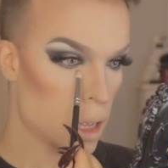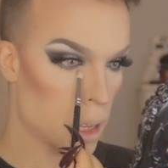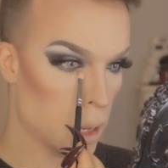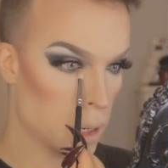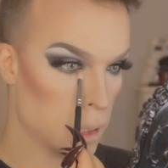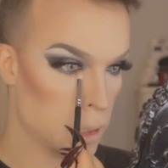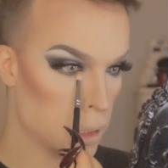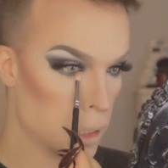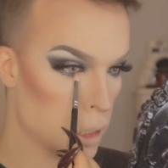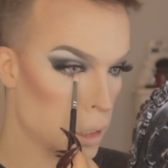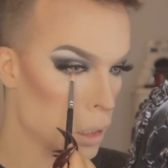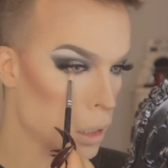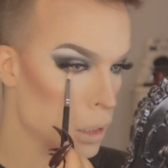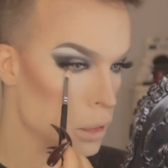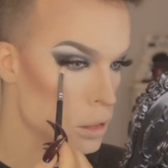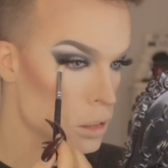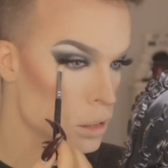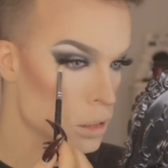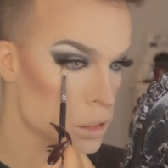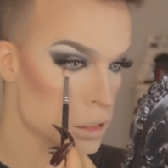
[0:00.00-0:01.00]
And then I
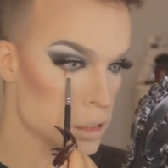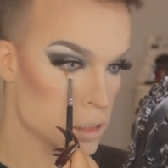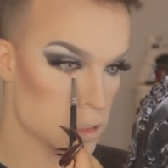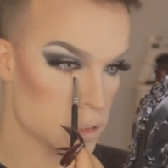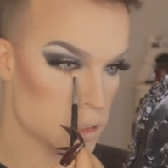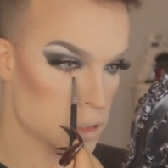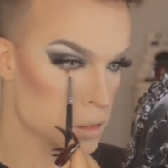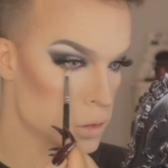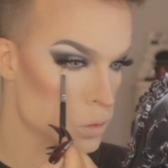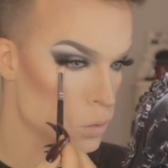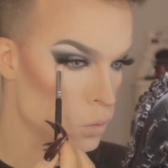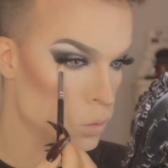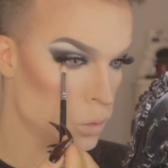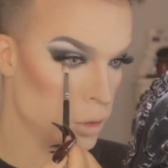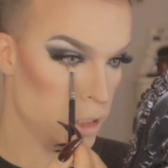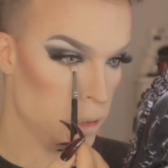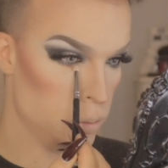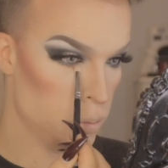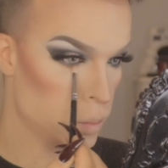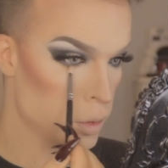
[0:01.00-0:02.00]
just
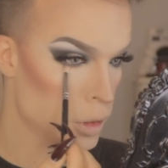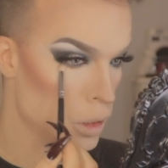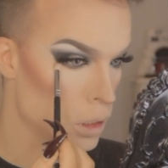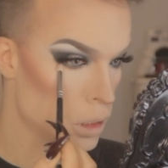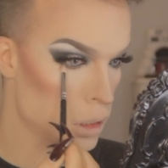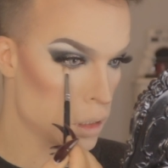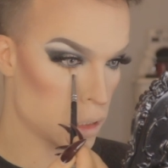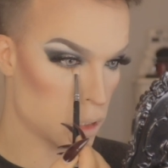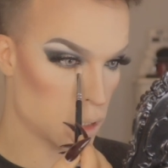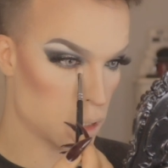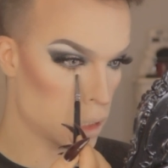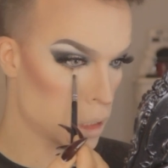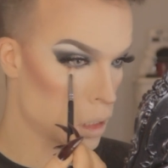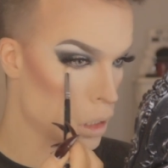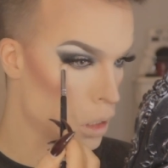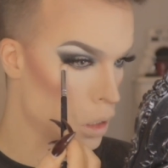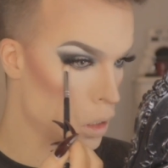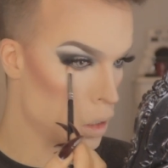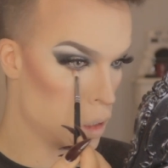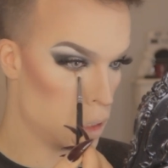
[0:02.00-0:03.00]
sweep it
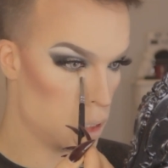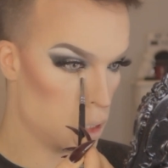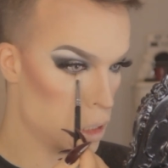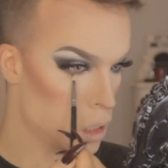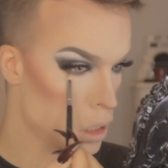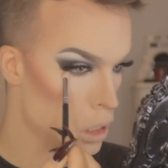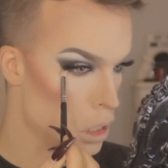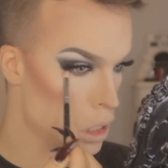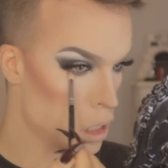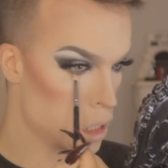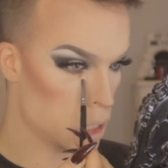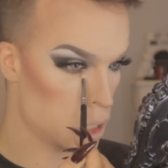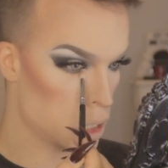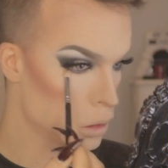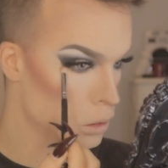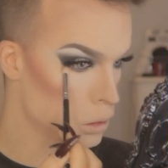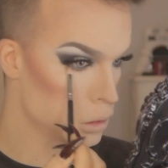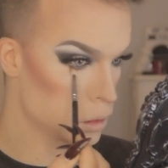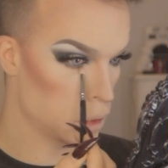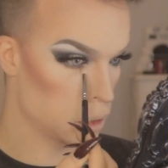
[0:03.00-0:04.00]
on
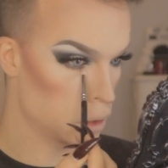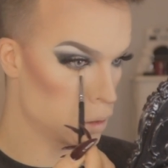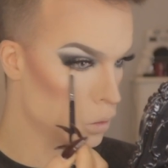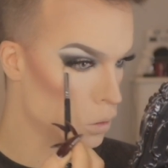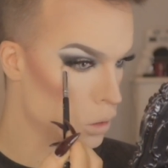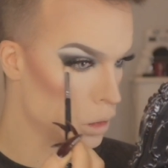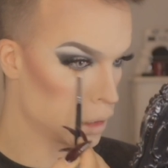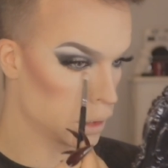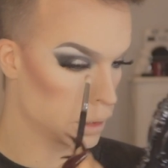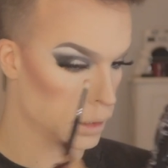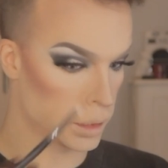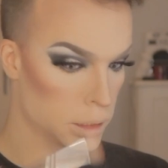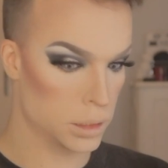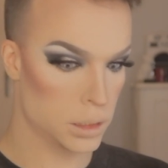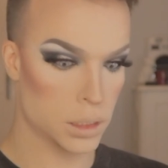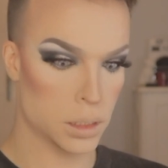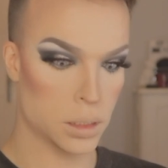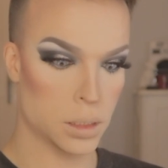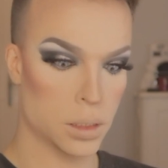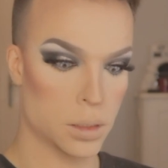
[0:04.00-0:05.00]
the lower
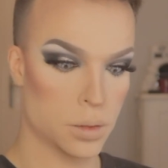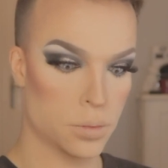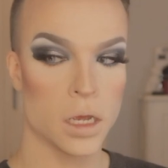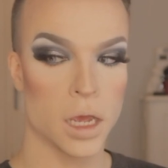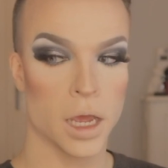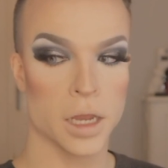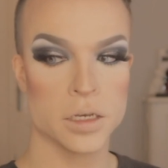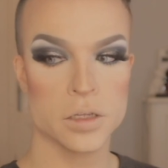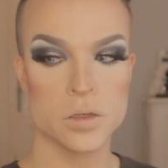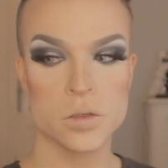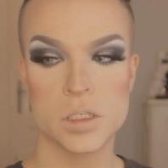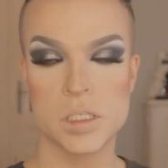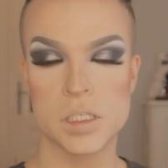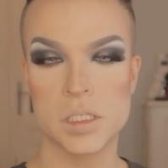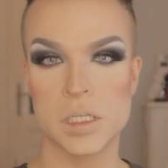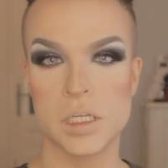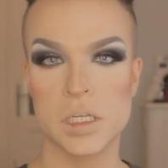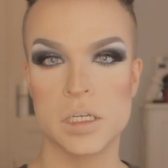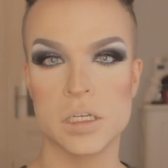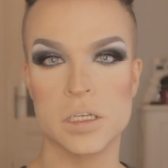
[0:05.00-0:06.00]
lid. And you
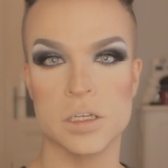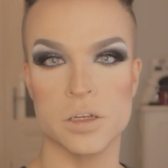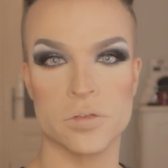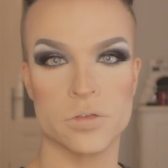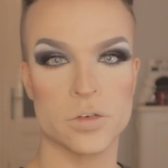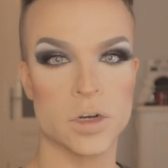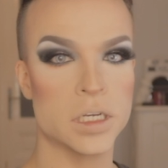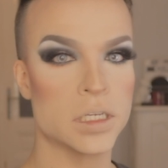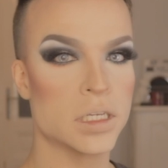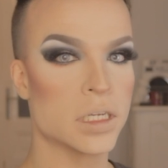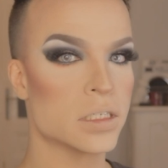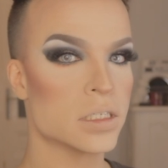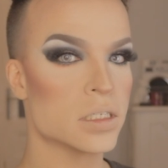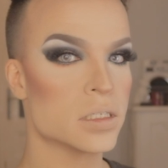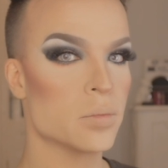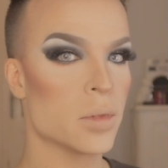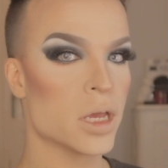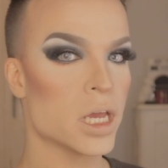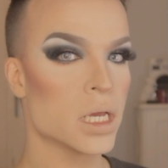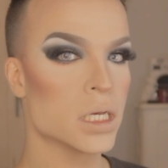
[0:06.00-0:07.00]
see the difference that
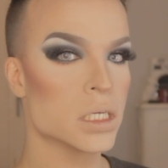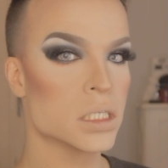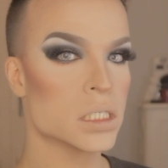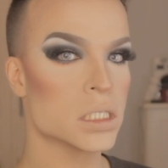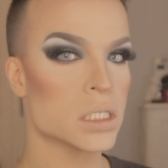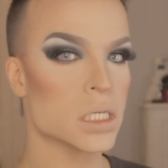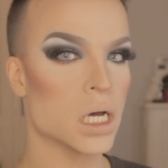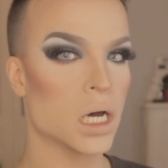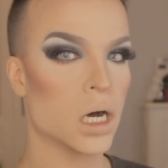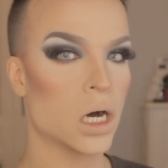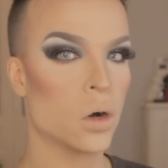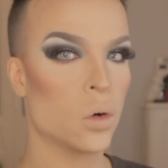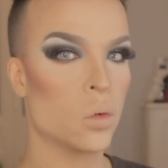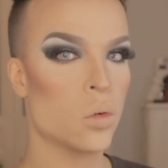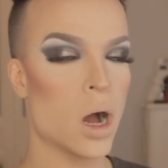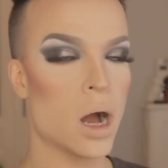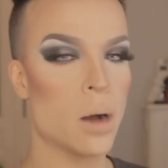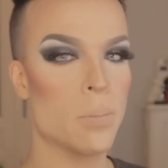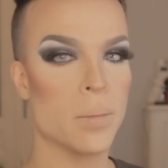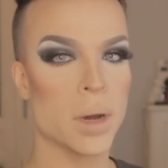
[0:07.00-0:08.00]
this makes?
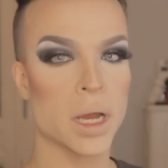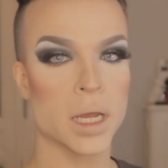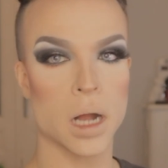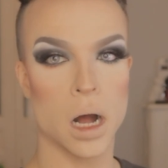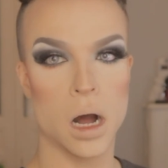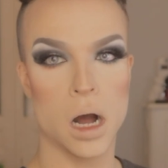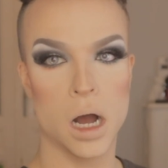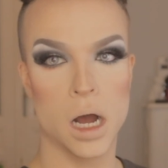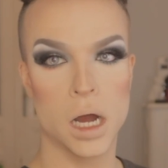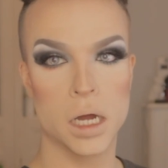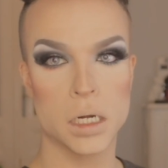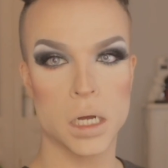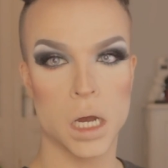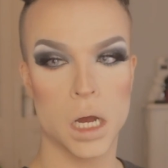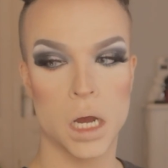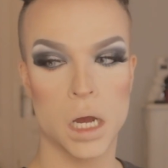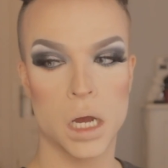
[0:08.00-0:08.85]
Oh my god.